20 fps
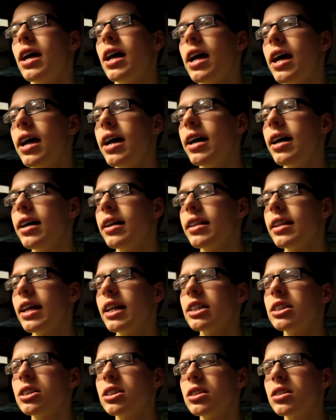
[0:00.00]
And
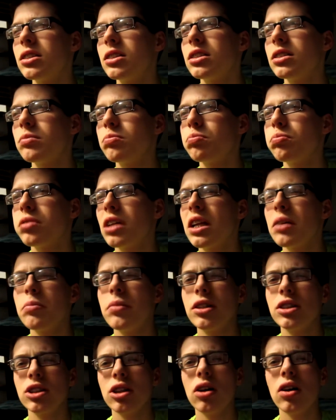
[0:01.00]
that's pretty
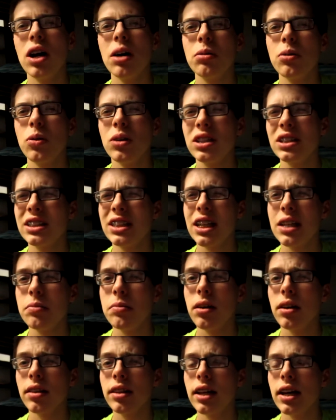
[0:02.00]
much all I'm going to say
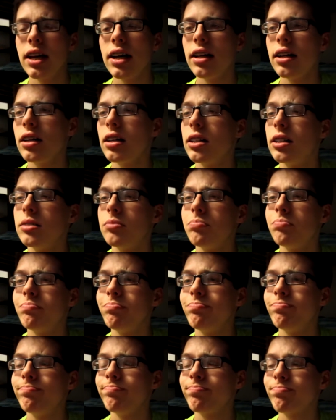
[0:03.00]
about that. I
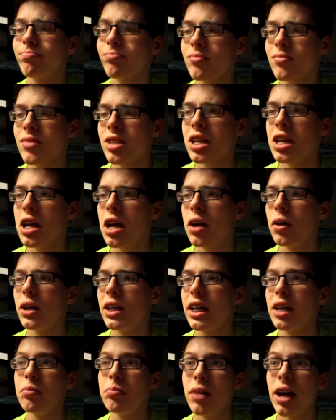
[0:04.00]

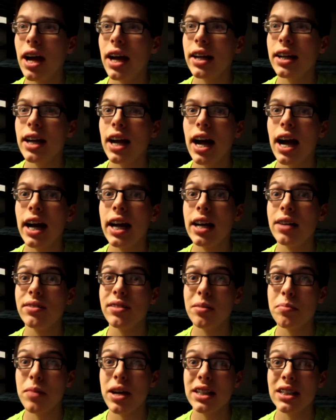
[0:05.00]
came back, I have
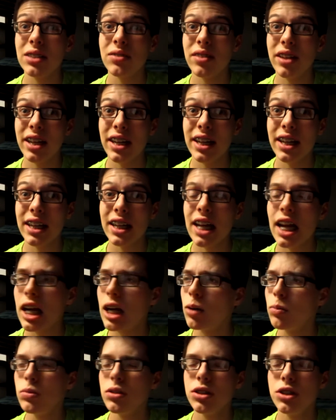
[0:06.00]
a massive headache. I
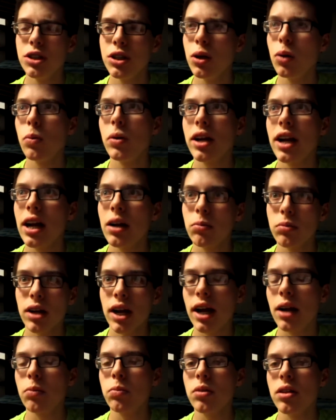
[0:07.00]
always do when I
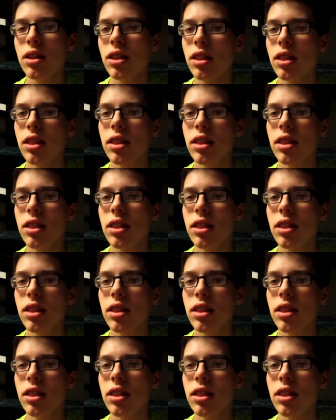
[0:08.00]
ride with...